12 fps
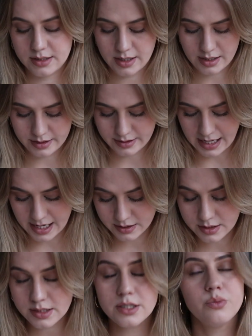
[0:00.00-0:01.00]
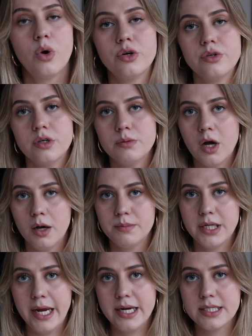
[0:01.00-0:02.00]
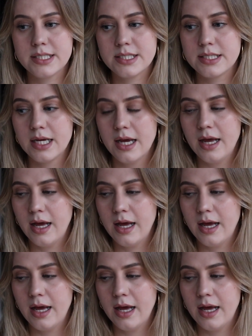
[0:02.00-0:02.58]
the last wardrobe updates.